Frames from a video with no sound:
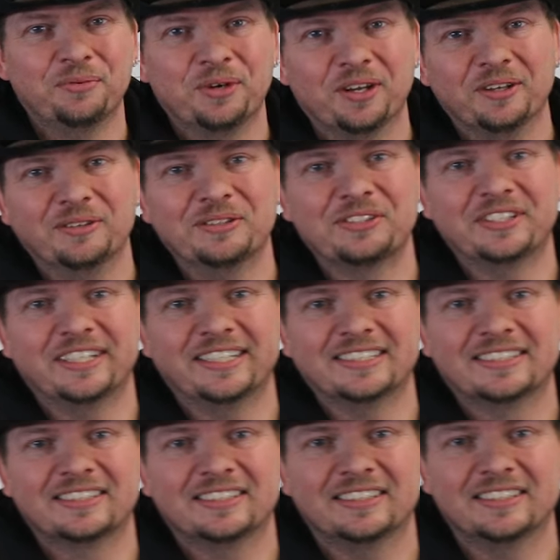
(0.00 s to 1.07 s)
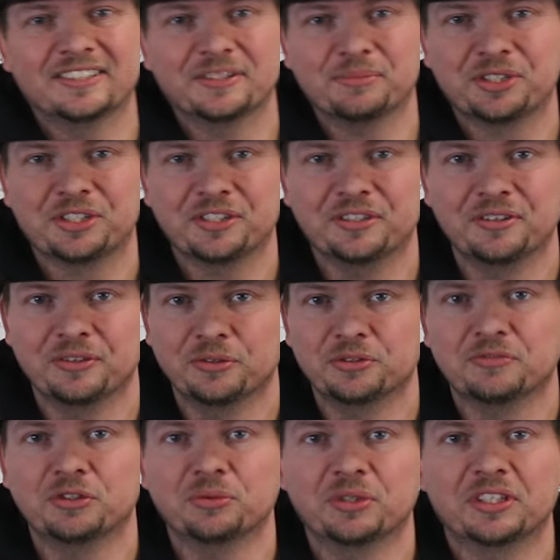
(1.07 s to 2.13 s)
one of those nights, as I'm sure
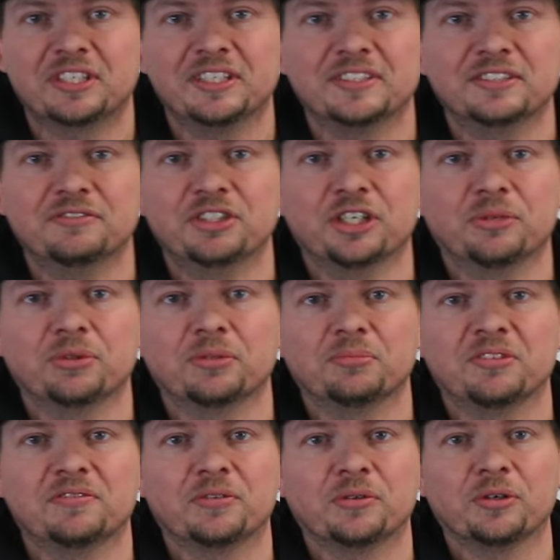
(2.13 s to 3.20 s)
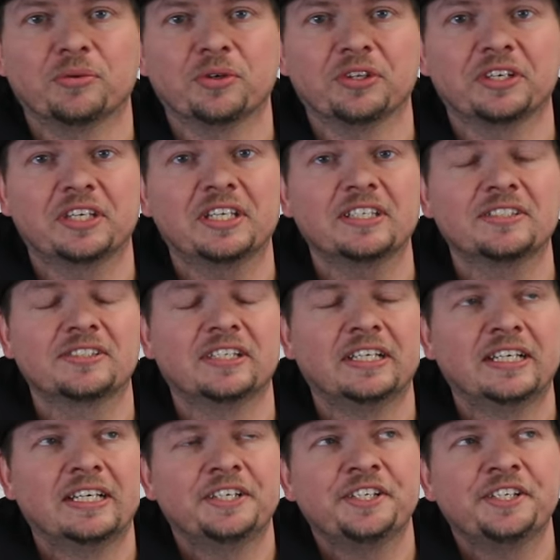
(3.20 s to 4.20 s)
those of you with kids have dealt with before, where the kids